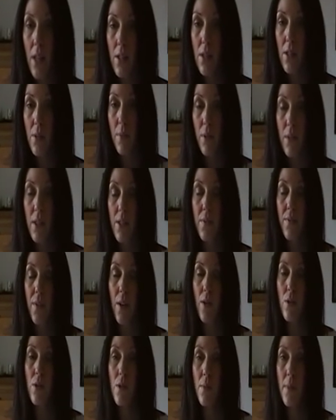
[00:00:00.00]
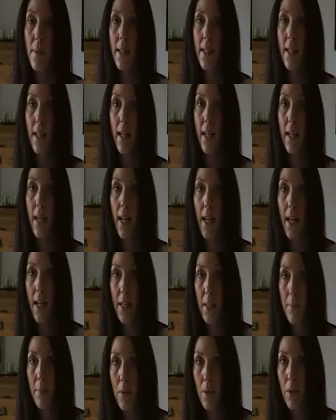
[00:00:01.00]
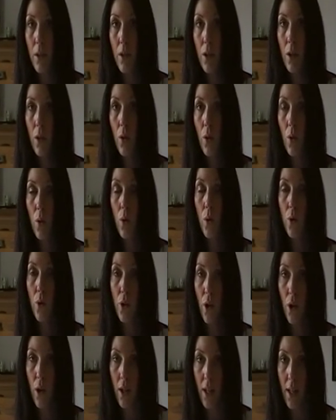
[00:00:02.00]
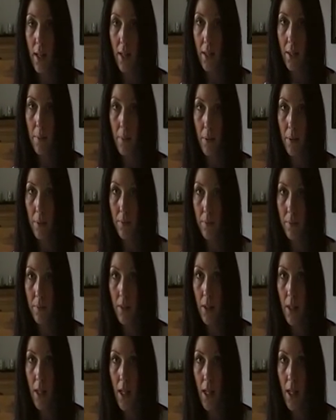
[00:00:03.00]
someone is found to be liable or not liable.